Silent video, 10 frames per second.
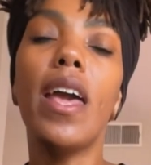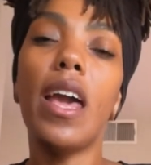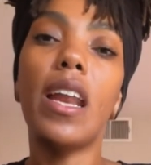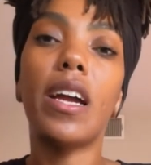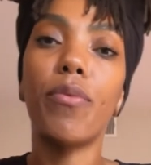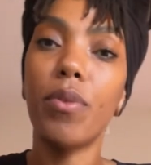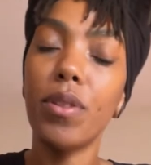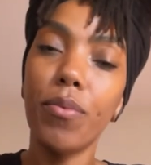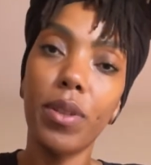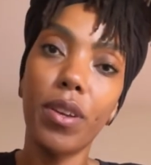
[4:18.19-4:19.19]
And I
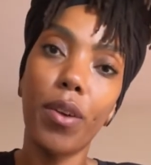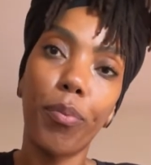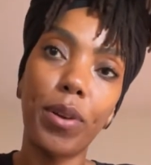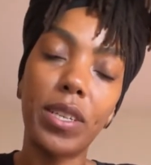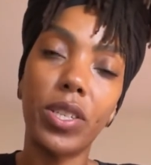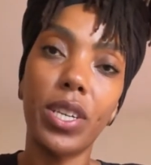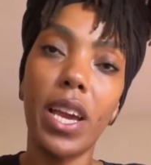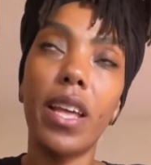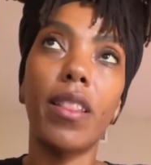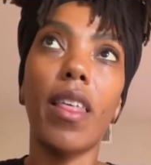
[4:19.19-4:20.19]
really
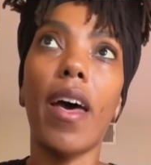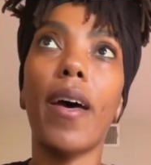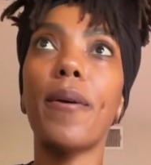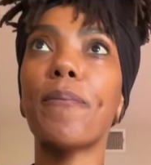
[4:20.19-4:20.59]
appreciate that.